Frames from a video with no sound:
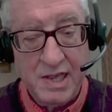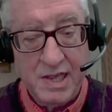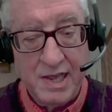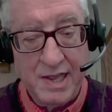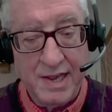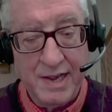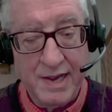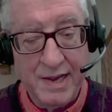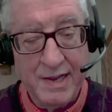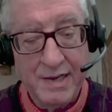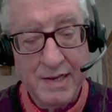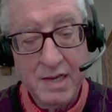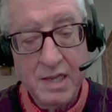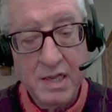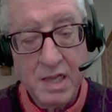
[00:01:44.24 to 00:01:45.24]

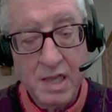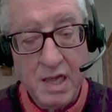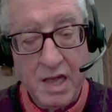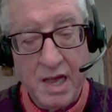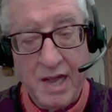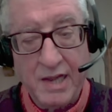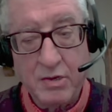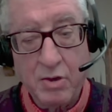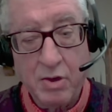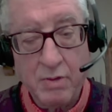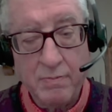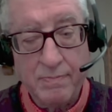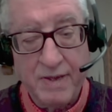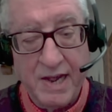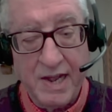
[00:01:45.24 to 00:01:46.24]
And I
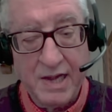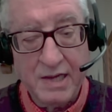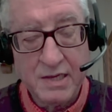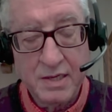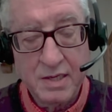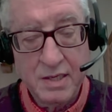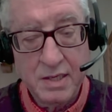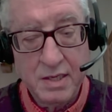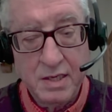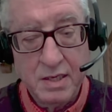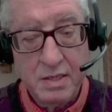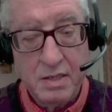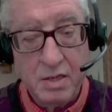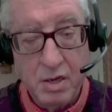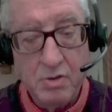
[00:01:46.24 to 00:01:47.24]
called back,
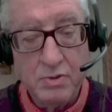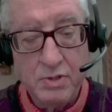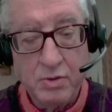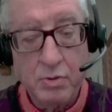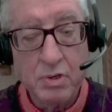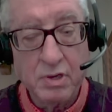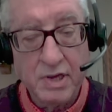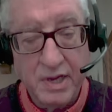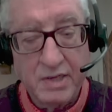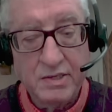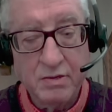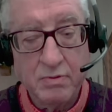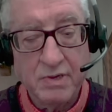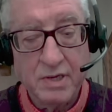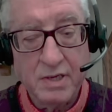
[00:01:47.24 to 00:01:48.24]
No, you were
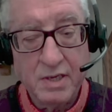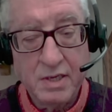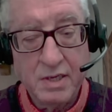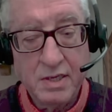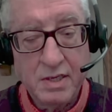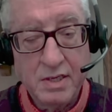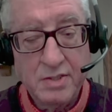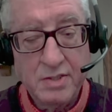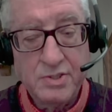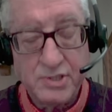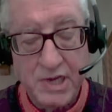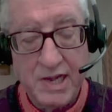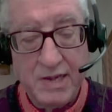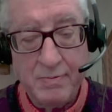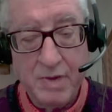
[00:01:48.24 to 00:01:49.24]
ignorant.
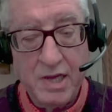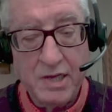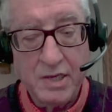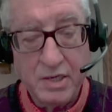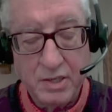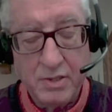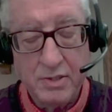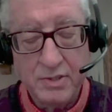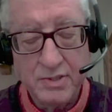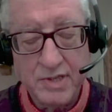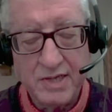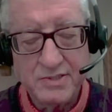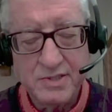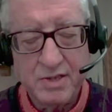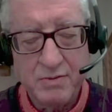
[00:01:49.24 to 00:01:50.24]
Shame on
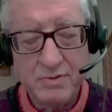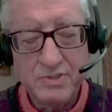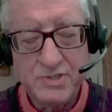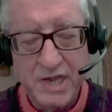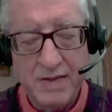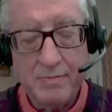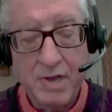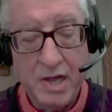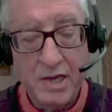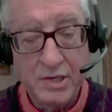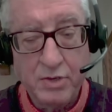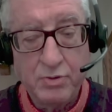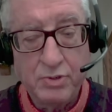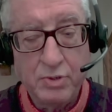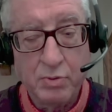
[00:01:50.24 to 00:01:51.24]
no, shame on
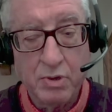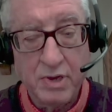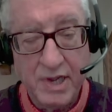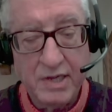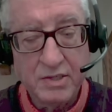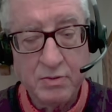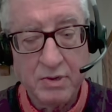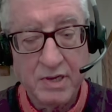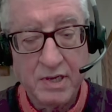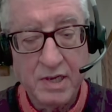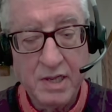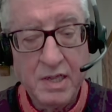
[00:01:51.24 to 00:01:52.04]
you. You were ignorant.